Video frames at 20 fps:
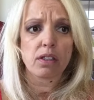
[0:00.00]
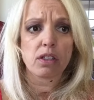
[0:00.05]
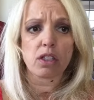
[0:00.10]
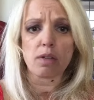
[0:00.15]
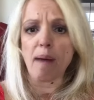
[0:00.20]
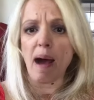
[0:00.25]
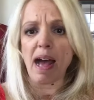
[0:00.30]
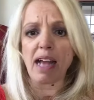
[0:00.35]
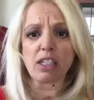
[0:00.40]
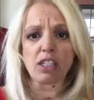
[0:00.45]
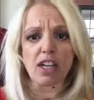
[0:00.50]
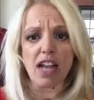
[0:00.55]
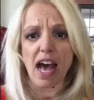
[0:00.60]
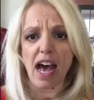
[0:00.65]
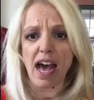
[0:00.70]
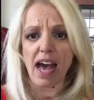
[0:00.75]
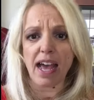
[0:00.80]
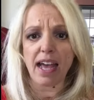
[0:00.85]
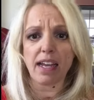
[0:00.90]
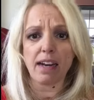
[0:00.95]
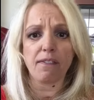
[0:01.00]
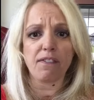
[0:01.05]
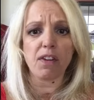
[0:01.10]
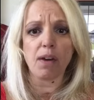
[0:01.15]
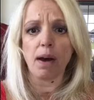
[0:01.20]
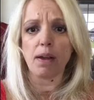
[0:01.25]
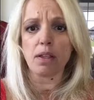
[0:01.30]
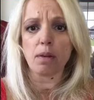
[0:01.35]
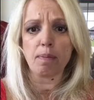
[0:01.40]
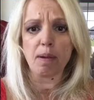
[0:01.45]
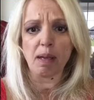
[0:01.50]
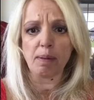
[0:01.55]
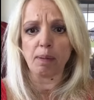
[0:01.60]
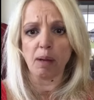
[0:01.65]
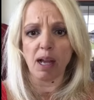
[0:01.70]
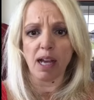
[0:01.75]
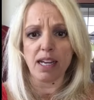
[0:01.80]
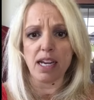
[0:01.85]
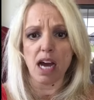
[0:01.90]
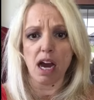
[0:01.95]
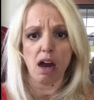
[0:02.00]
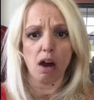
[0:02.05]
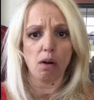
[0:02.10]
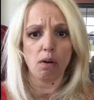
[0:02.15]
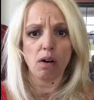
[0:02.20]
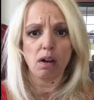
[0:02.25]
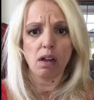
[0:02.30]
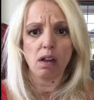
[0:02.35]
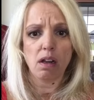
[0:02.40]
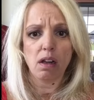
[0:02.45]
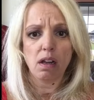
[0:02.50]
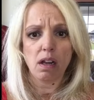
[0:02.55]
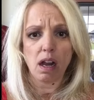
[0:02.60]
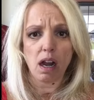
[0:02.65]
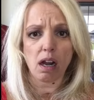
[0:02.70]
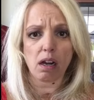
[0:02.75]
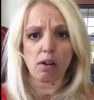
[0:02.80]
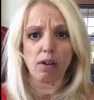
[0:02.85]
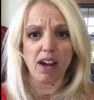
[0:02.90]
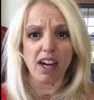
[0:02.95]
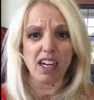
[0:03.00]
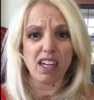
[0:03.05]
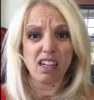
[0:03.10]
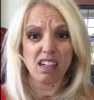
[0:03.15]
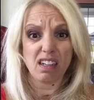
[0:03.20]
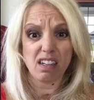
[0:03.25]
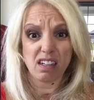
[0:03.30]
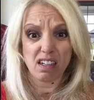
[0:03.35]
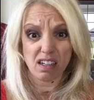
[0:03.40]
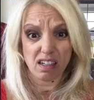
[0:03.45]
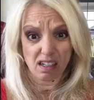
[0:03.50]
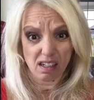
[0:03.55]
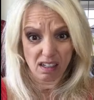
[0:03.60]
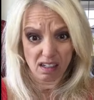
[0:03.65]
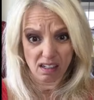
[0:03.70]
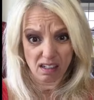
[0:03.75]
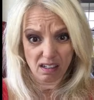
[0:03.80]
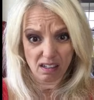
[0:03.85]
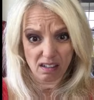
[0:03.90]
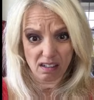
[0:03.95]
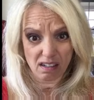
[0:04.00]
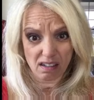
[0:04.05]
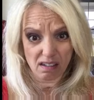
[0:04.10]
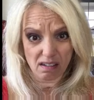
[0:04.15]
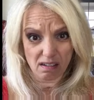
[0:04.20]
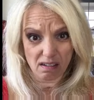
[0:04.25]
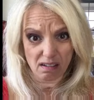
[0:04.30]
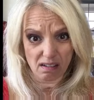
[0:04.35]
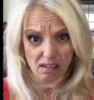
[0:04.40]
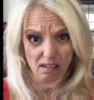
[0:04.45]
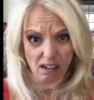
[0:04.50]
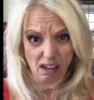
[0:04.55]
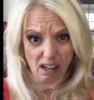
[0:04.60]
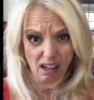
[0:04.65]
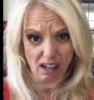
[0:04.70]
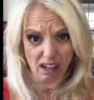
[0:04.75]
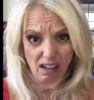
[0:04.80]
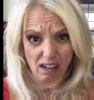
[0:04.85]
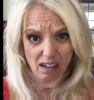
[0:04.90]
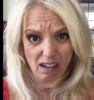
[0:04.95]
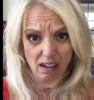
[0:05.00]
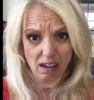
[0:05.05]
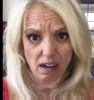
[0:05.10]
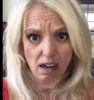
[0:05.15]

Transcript: Jaman Janai, and a few other people I know are going, really?